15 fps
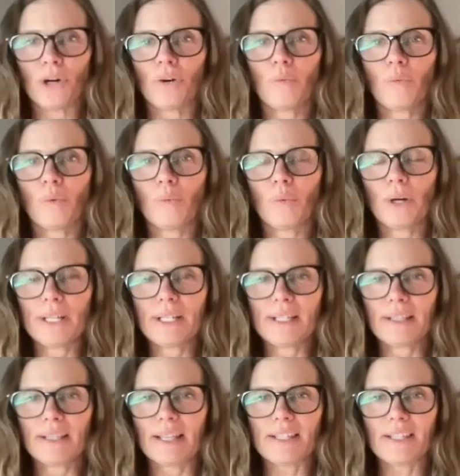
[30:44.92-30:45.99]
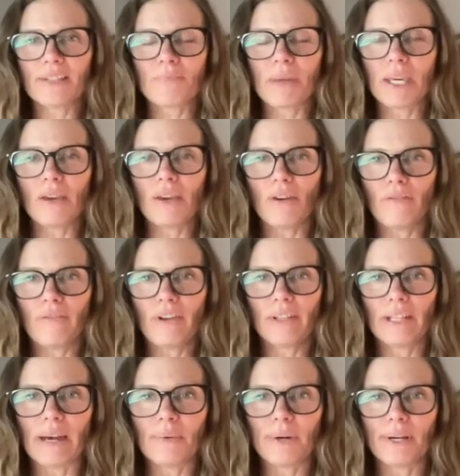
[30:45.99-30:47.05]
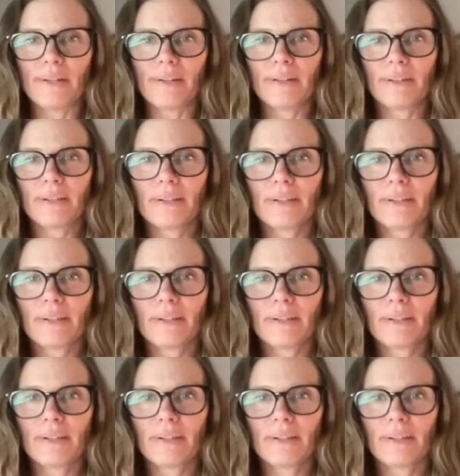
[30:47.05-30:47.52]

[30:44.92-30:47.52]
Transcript: or what is it that's making you feel that way?